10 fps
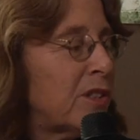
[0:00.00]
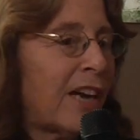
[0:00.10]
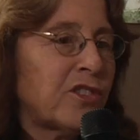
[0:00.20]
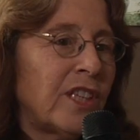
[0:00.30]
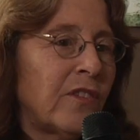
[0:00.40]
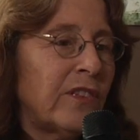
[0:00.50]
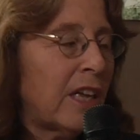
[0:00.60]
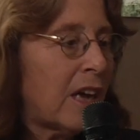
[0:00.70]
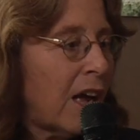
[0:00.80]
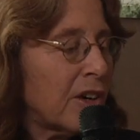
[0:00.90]
was actually given
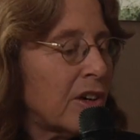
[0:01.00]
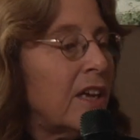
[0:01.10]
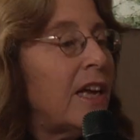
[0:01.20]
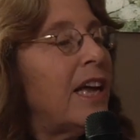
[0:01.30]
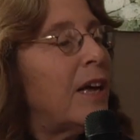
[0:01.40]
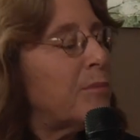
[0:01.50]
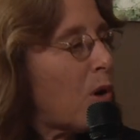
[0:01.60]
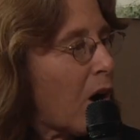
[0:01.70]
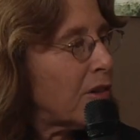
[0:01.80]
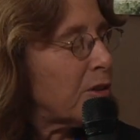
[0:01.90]
that honor, and
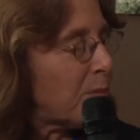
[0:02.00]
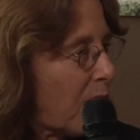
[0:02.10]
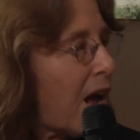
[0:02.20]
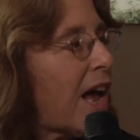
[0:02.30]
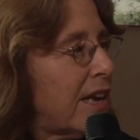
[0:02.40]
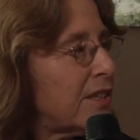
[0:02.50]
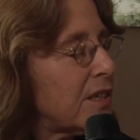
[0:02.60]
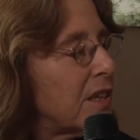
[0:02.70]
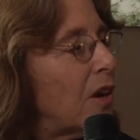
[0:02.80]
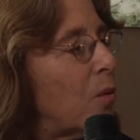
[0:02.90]
part of the
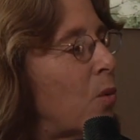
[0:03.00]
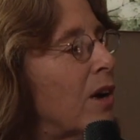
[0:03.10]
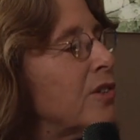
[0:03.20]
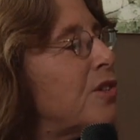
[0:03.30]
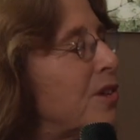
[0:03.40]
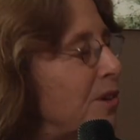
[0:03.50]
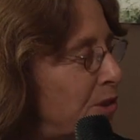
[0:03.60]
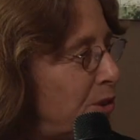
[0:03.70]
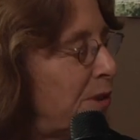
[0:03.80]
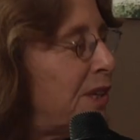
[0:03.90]
prize was
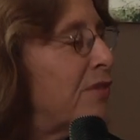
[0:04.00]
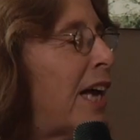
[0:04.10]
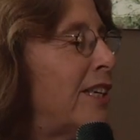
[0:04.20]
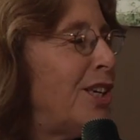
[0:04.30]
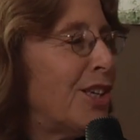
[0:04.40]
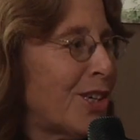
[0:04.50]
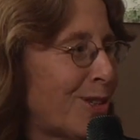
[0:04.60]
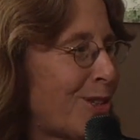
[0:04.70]
to be invited here.